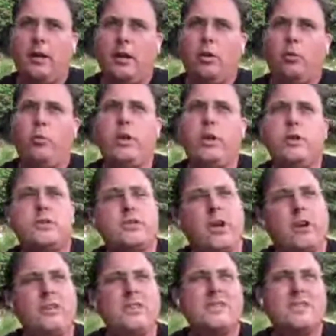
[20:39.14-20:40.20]
when you start
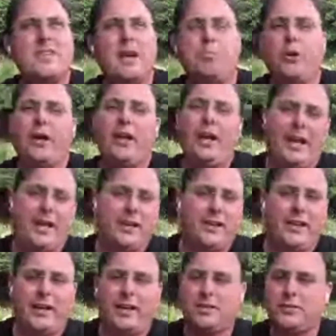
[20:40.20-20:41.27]
to separate
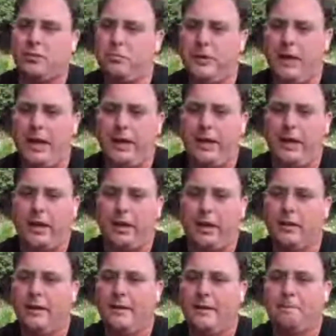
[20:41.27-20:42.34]
analytics from data,
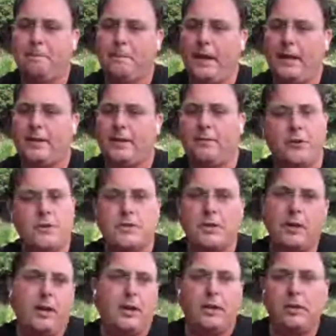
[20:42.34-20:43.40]
like the first thing
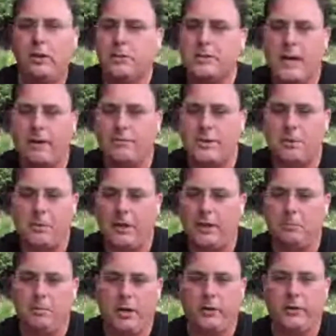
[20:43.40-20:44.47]
you need to do is have something in the
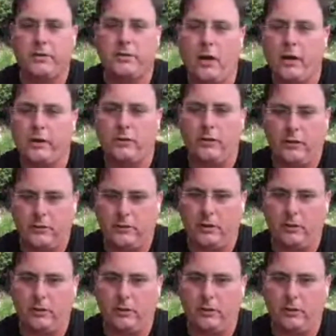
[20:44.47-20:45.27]
middle to talk to the two.